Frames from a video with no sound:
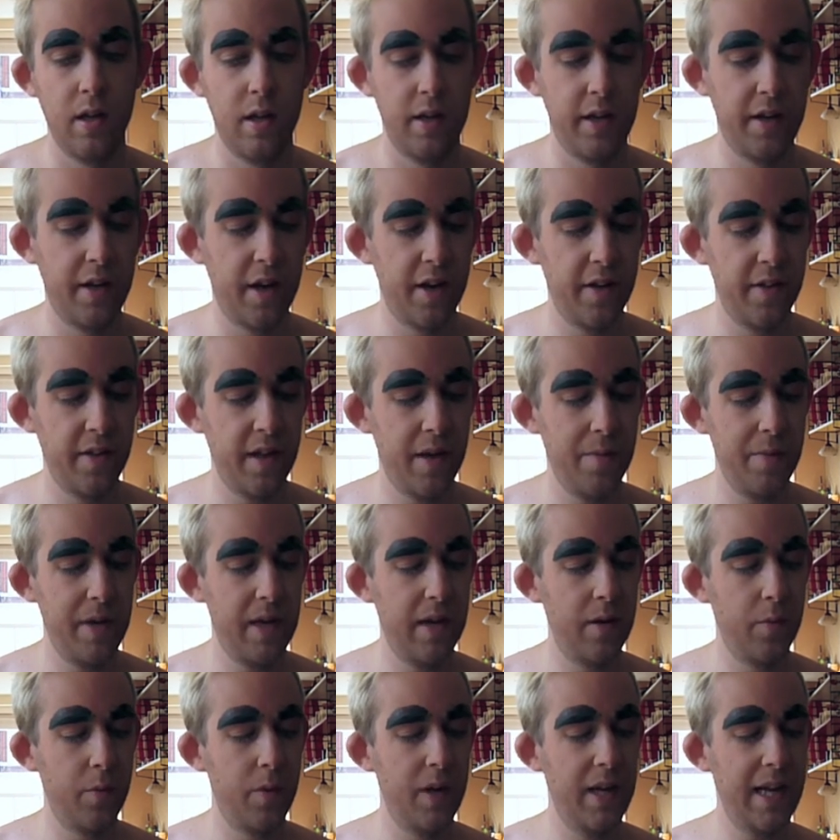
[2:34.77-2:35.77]
You know, I
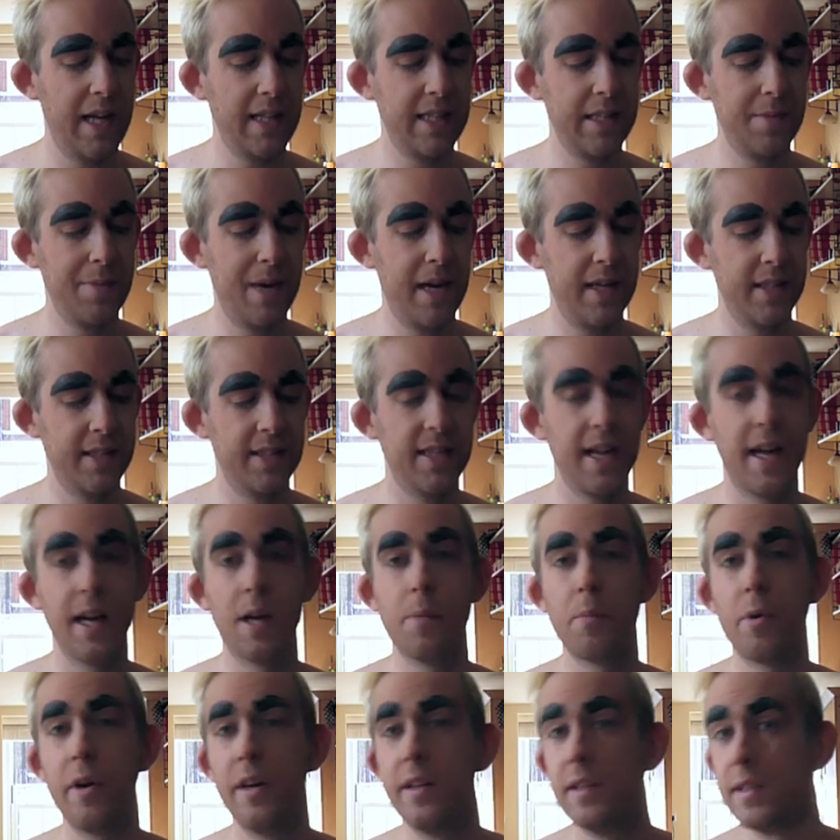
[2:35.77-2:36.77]
mean, we had some
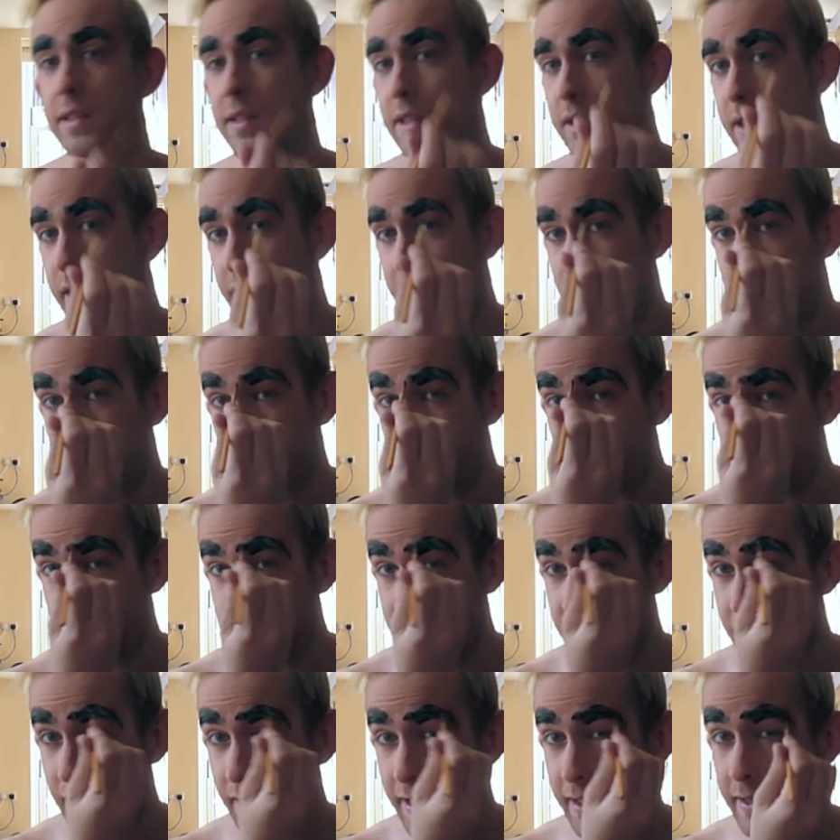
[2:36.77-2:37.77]
Aztec prints and things, but it's
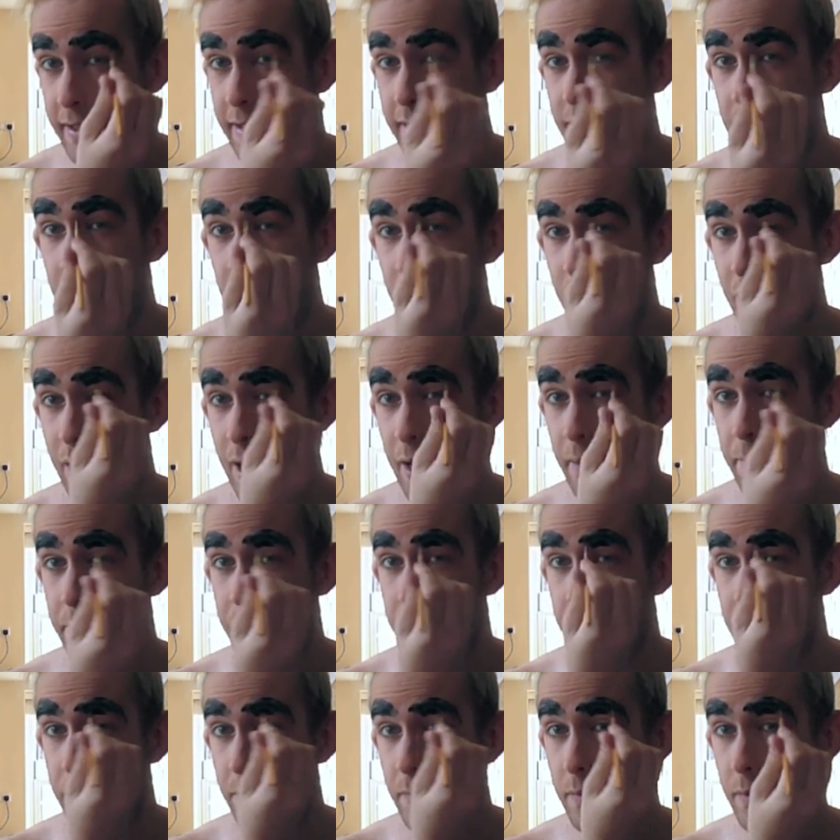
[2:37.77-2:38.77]
nice
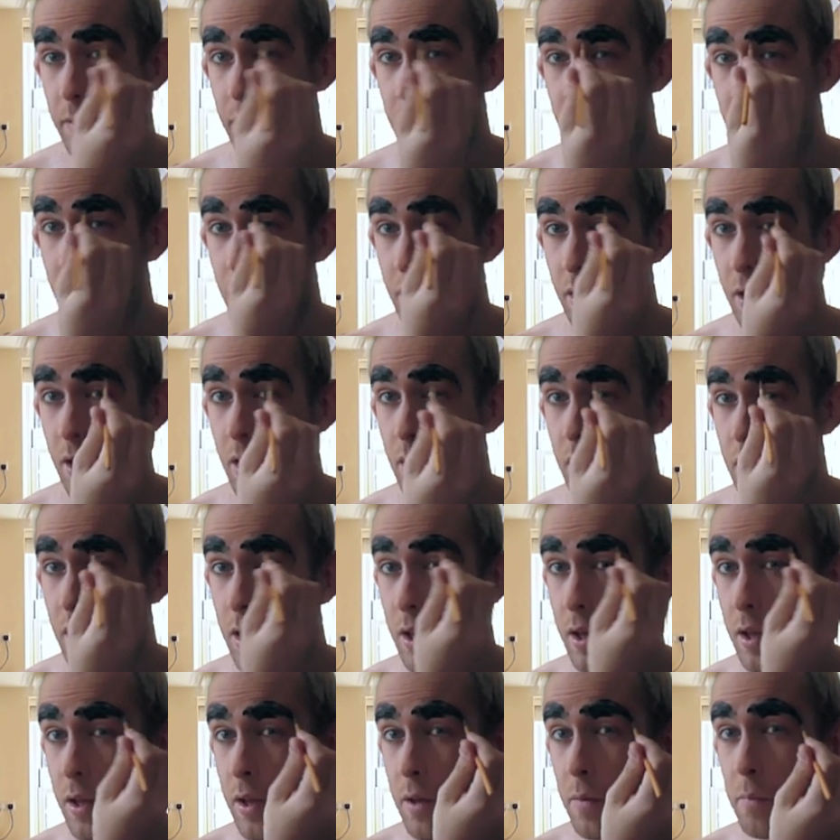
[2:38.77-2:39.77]
to
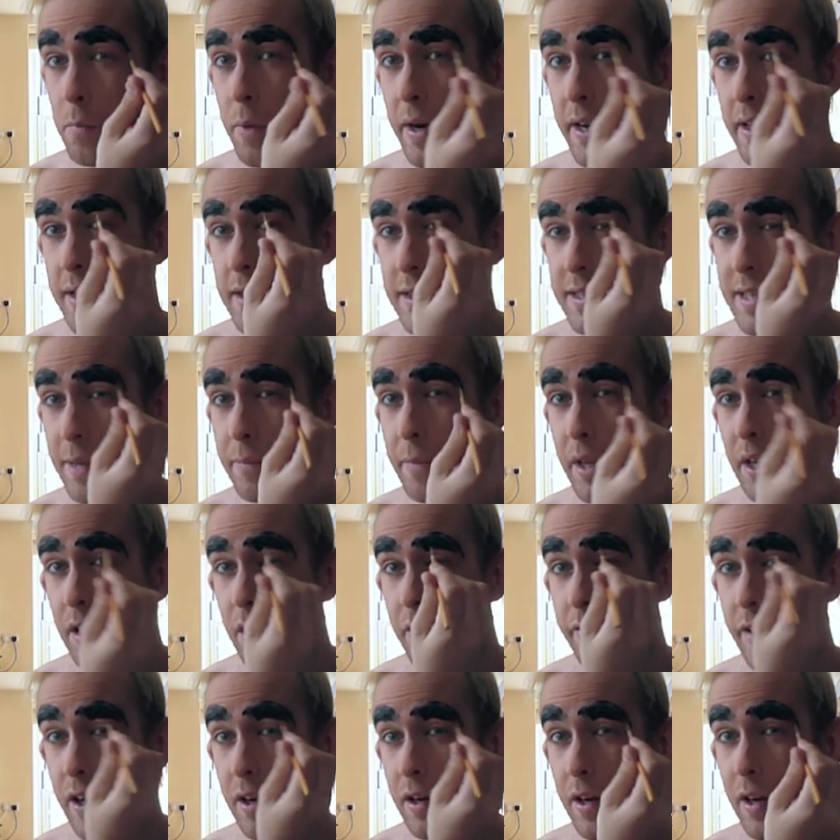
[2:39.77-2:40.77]
bring something
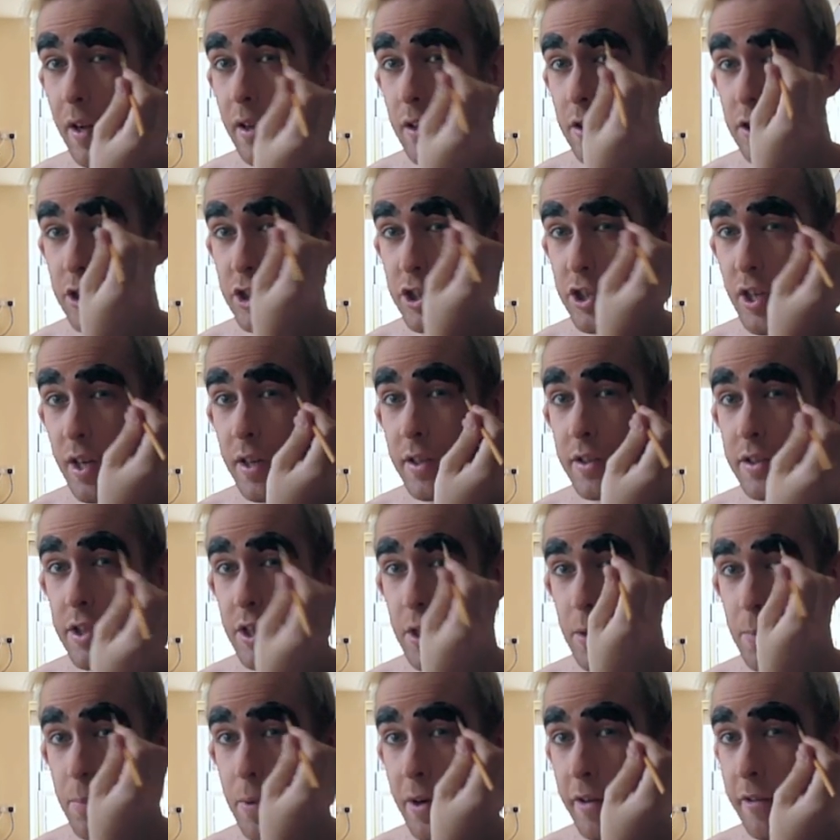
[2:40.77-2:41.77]
of our culture
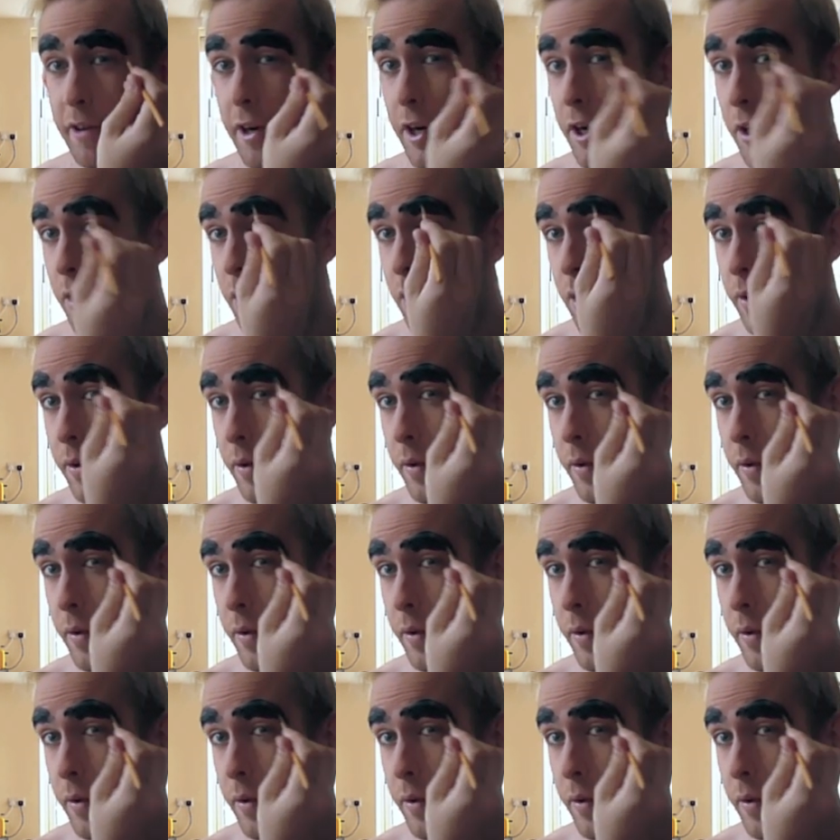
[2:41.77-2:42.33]
to Peru.